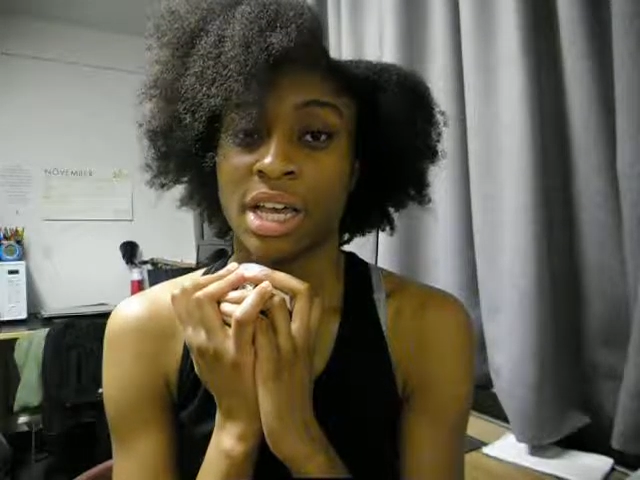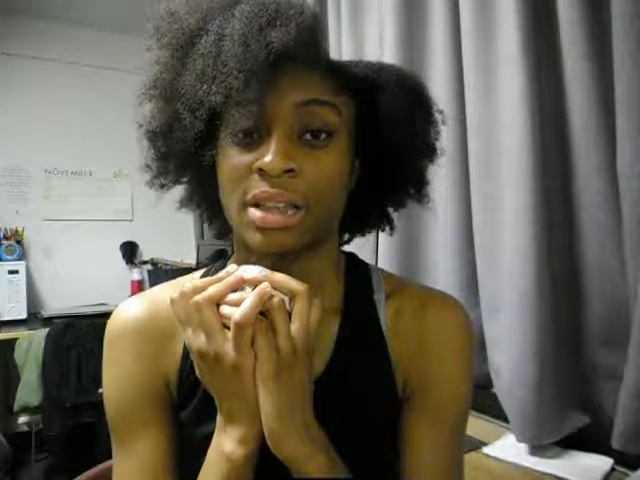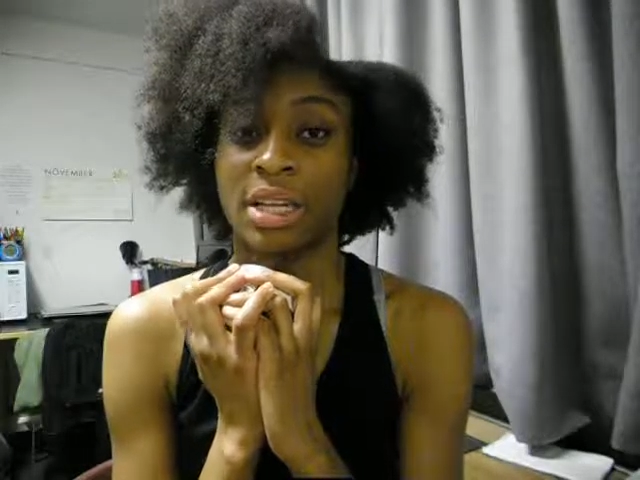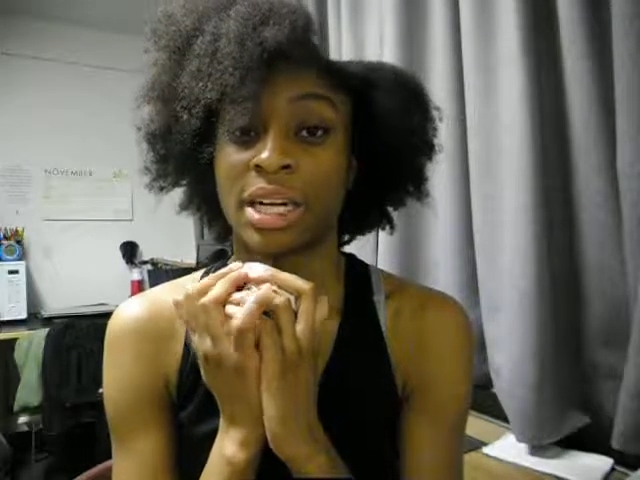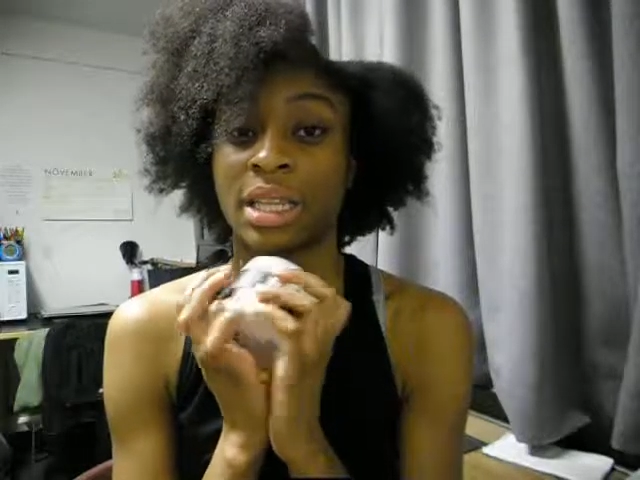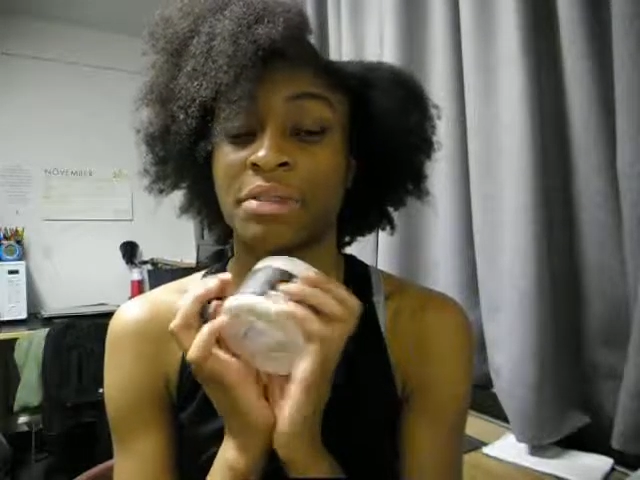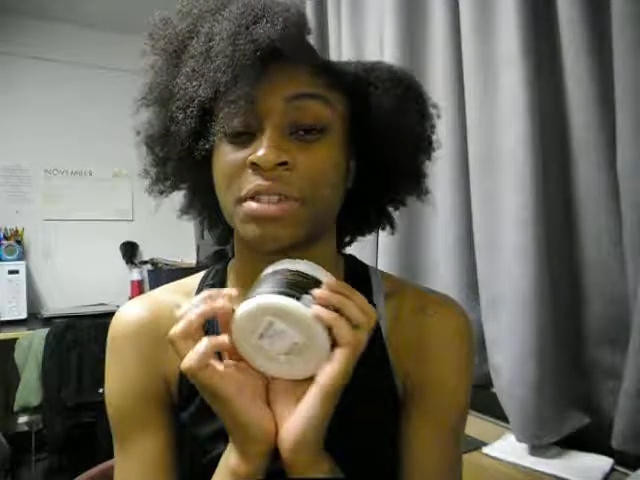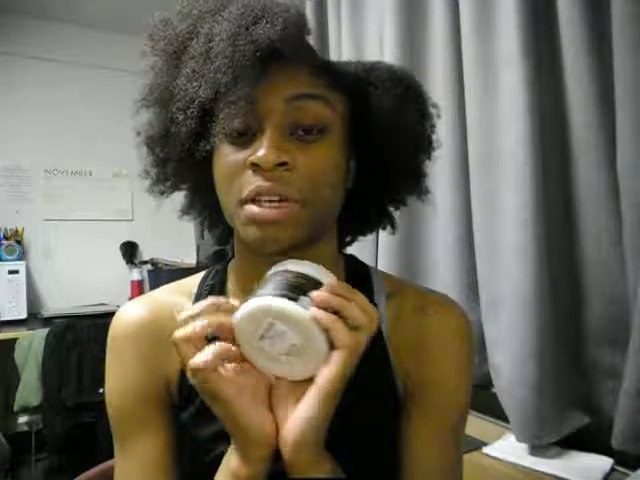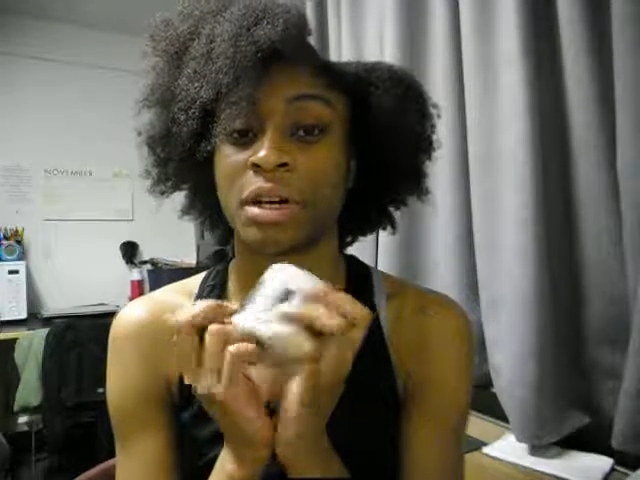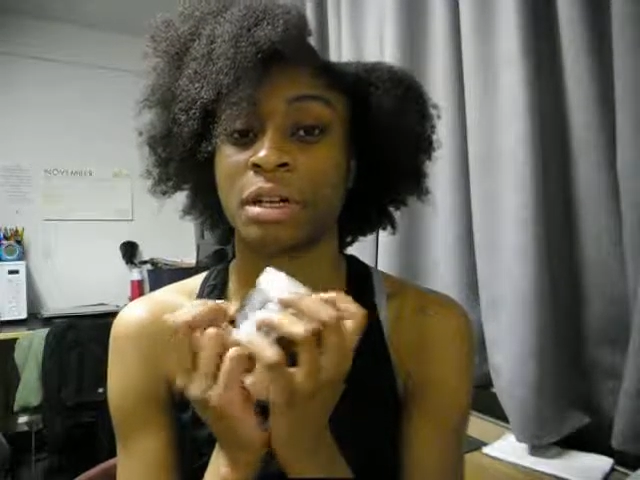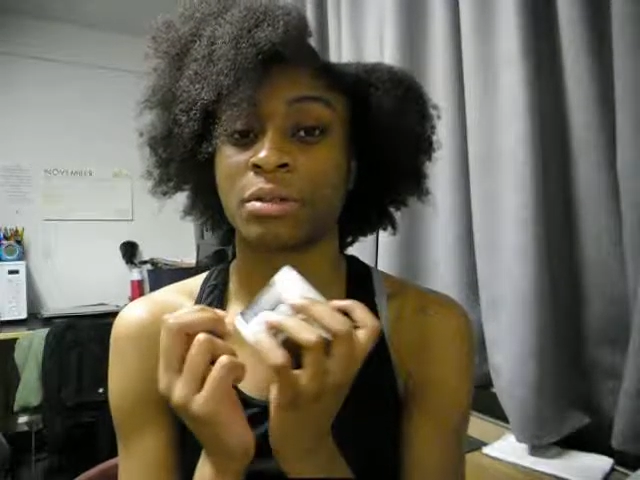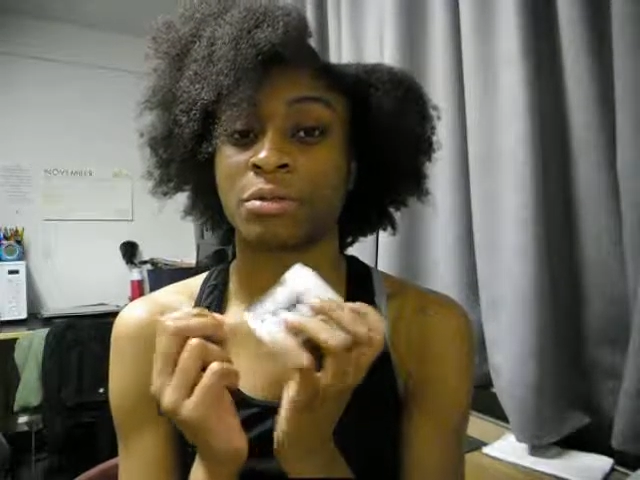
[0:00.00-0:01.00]
and then I left it
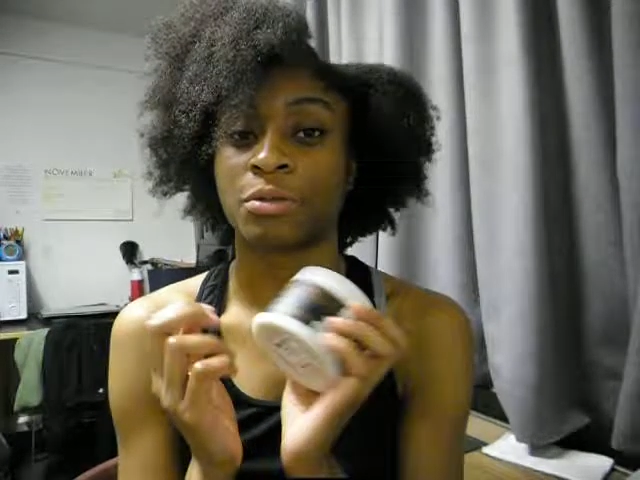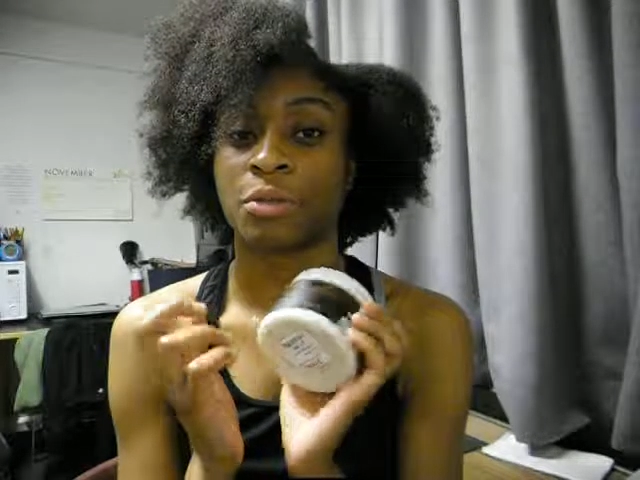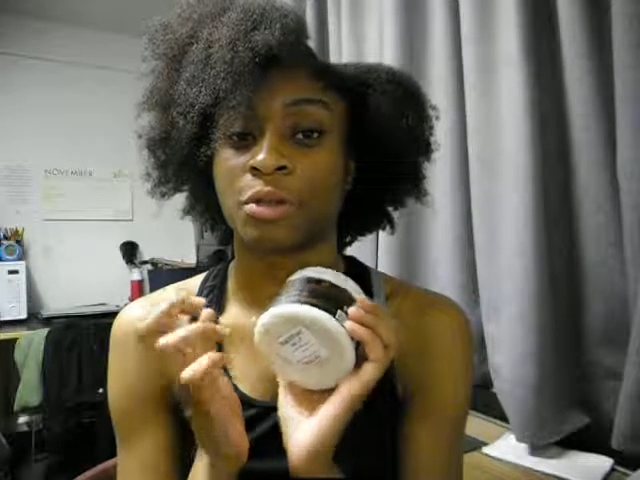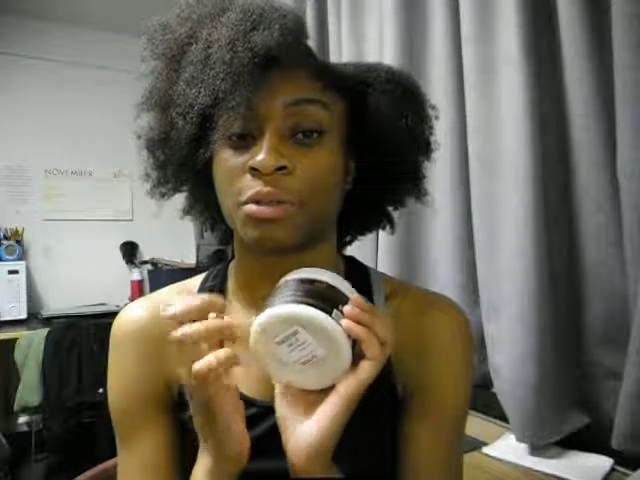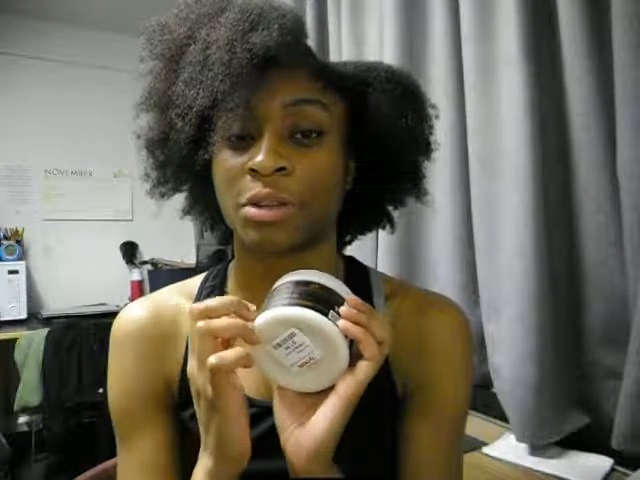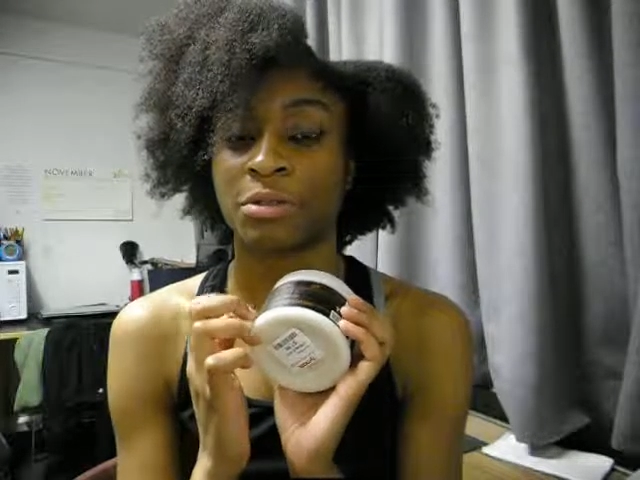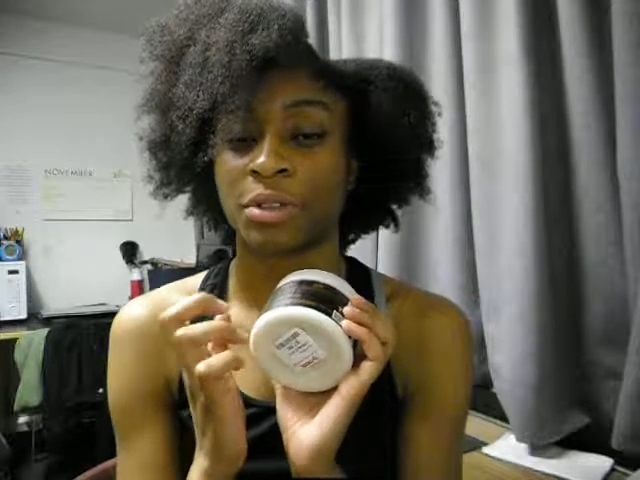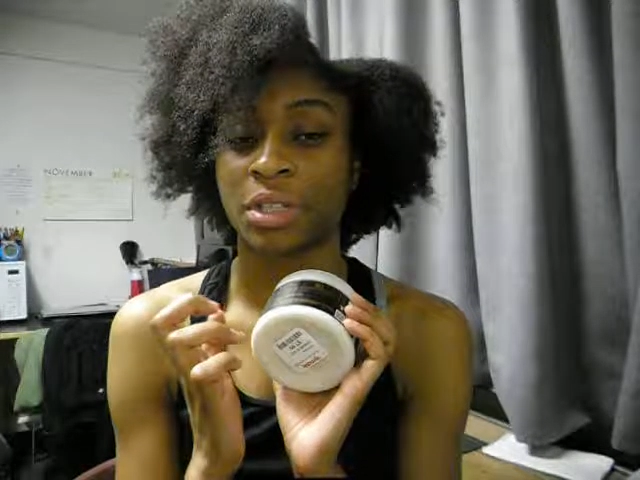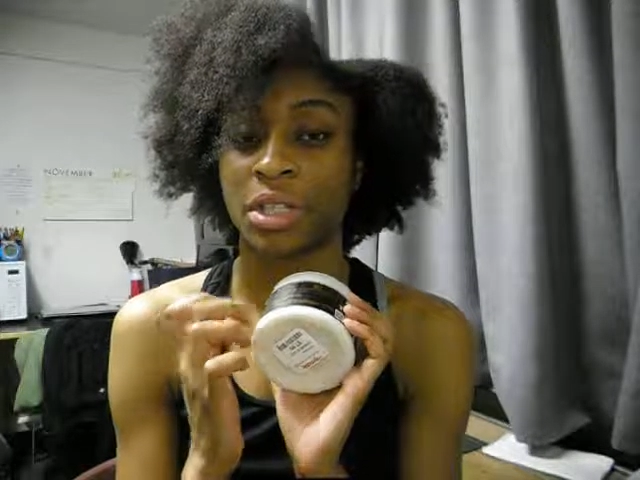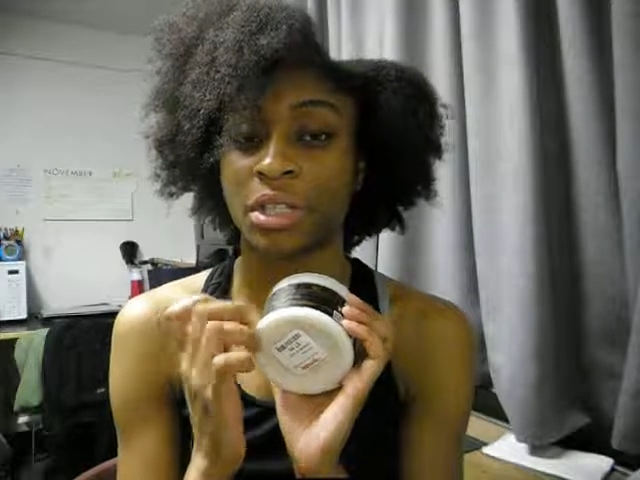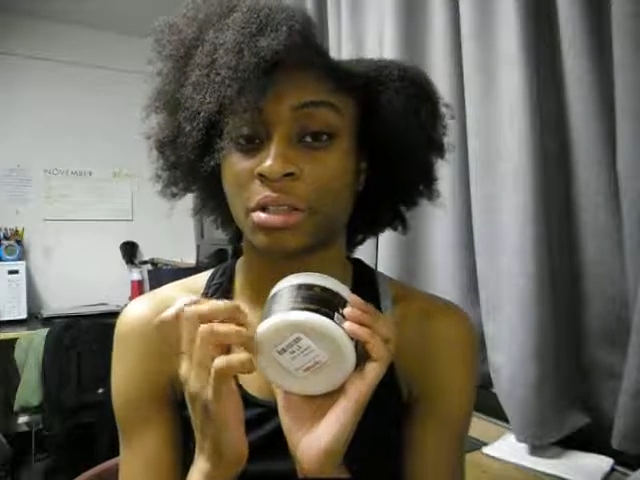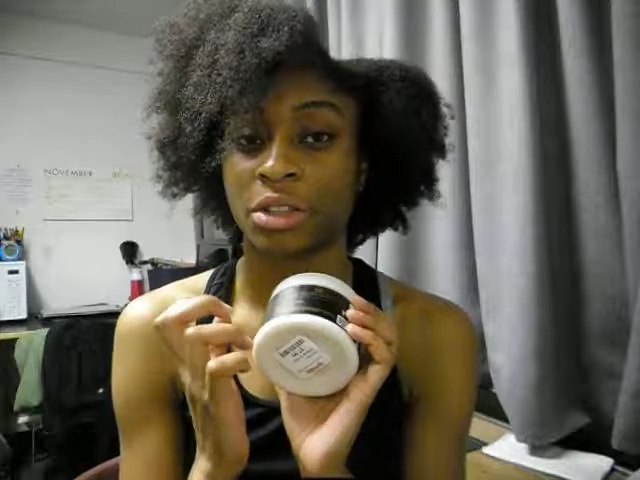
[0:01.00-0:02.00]
on for roughly